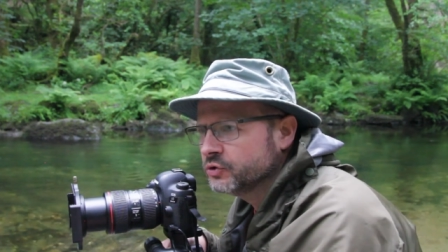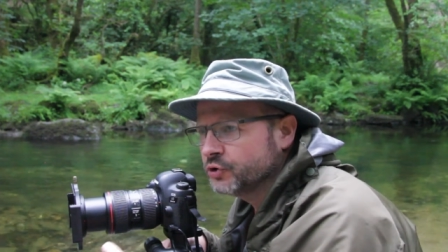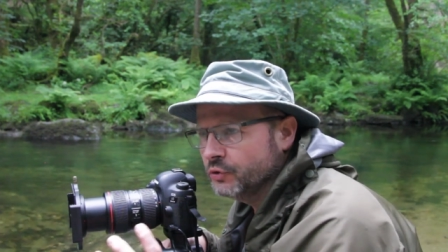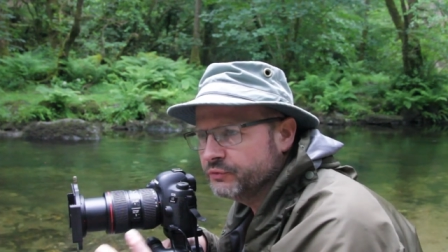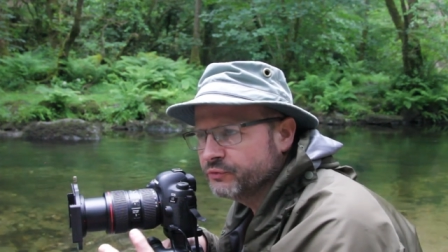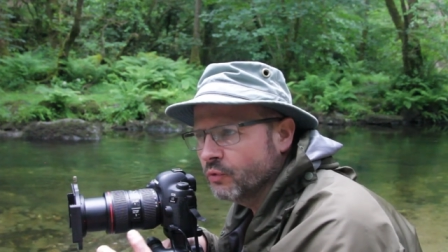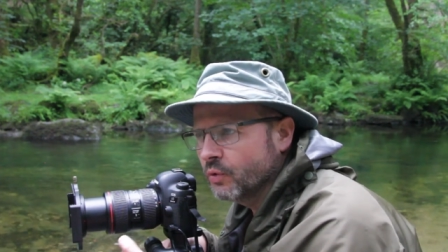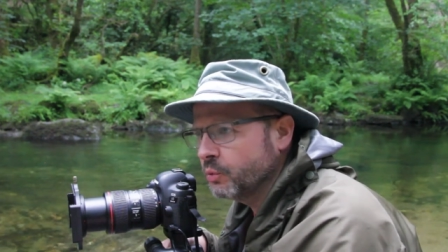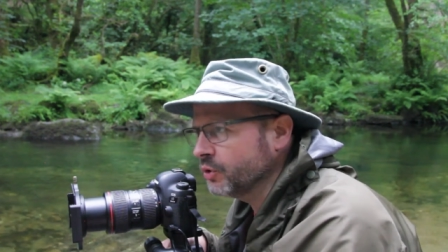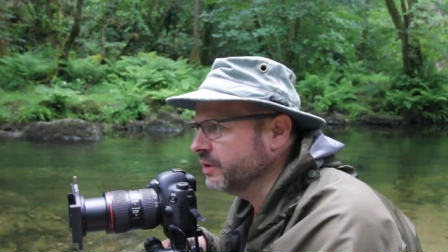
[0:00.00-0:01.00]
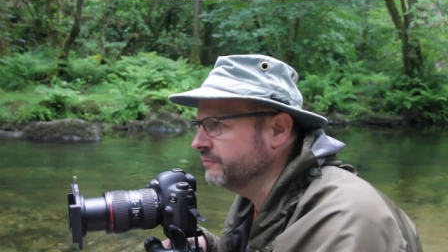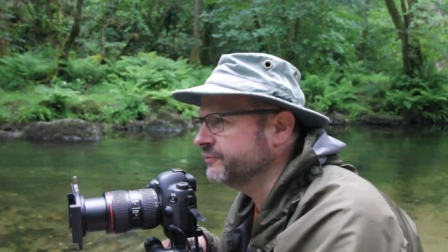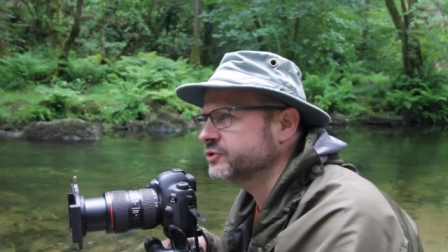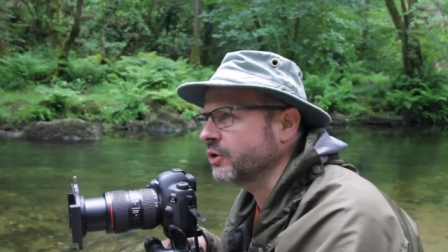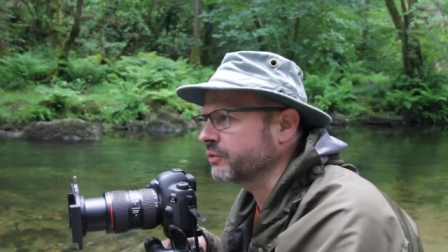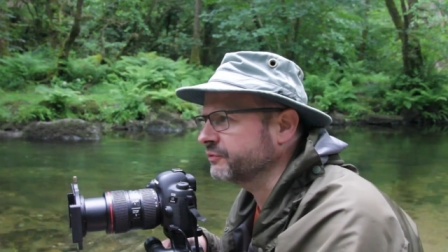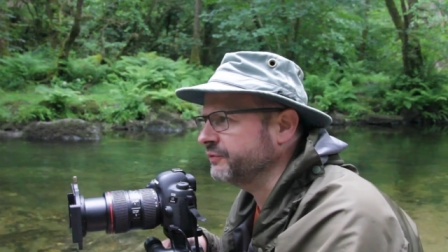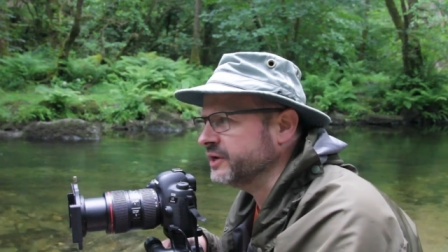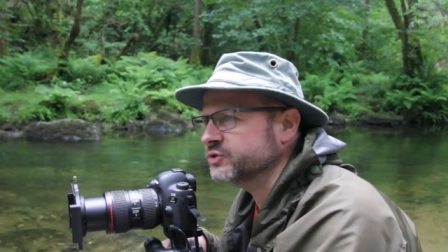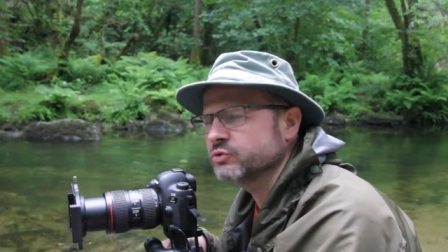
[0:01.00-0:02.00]
good for woodland
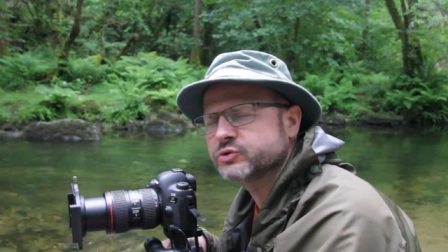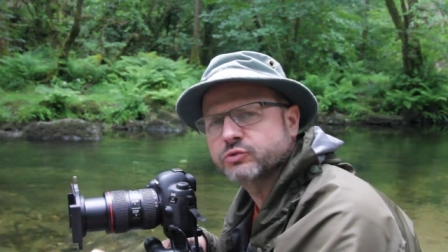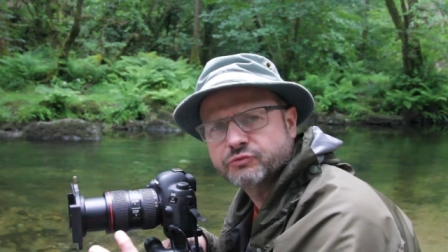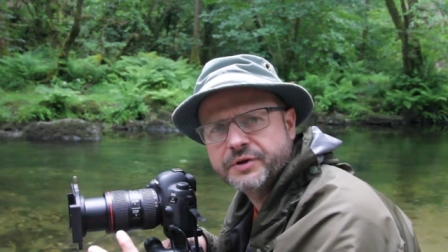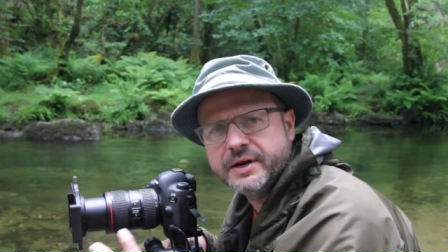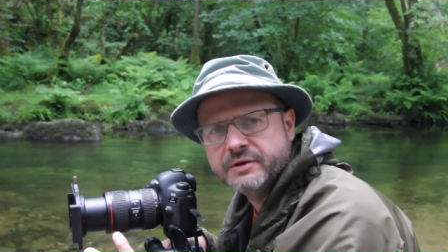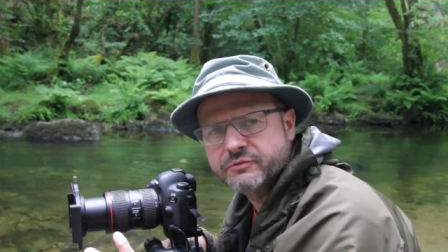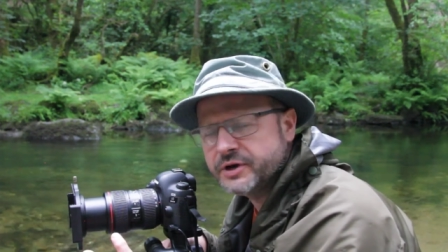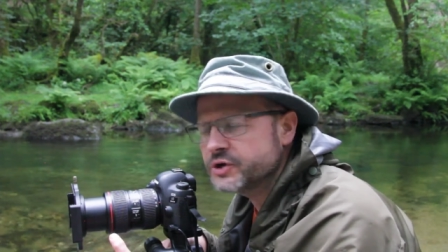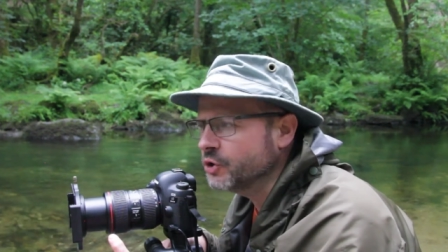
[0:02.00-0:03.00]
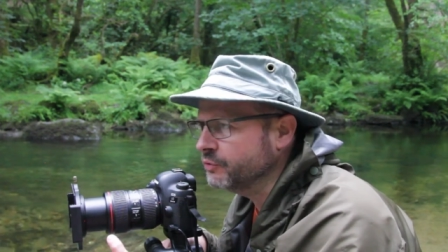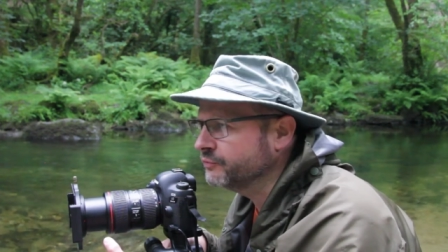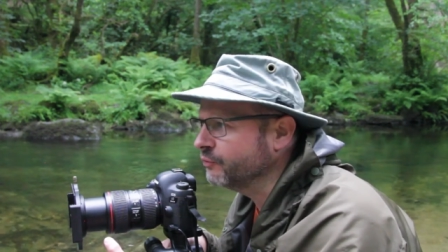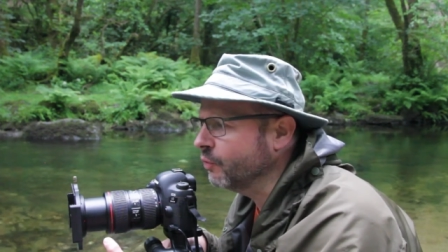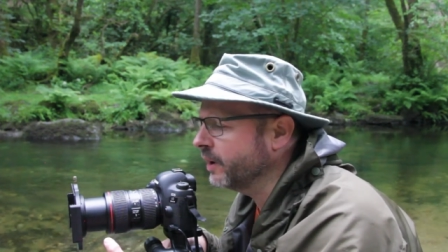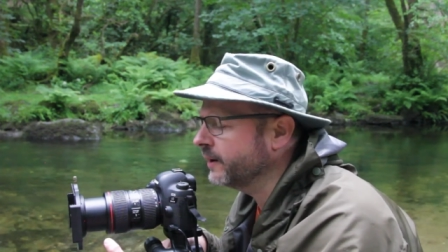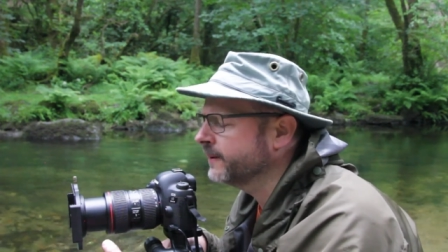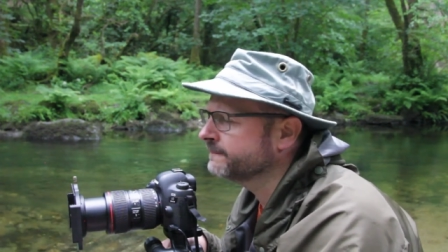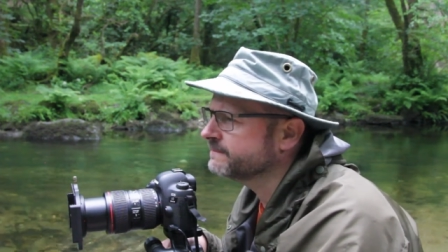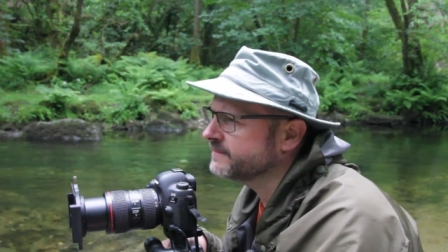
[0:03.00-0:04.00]
photography, it's also really, really good for
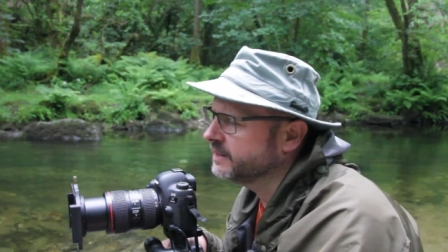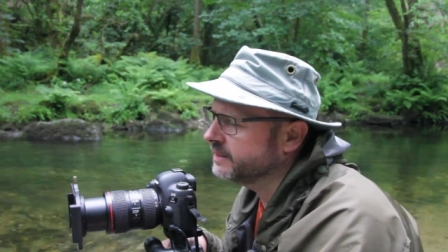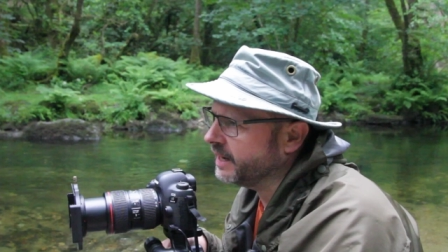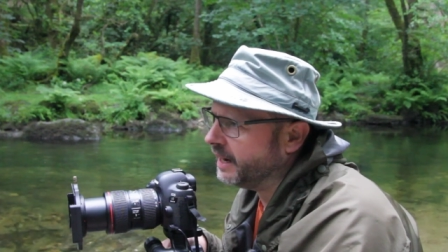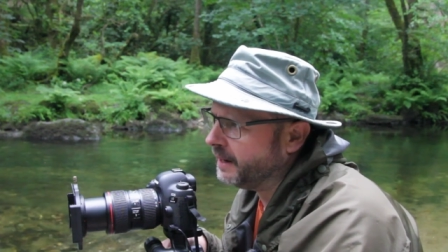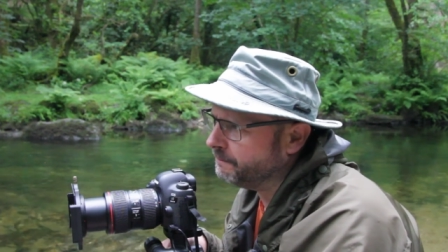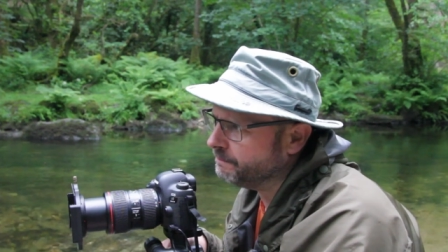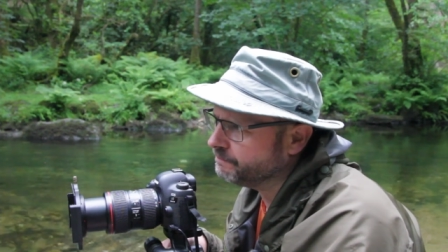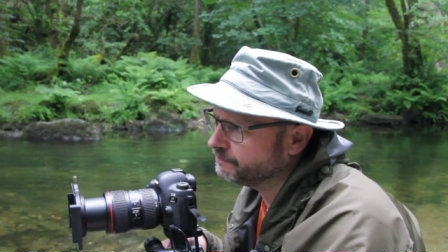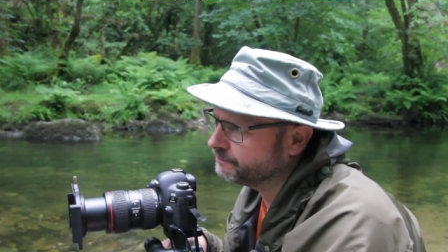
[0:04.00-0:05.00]
um,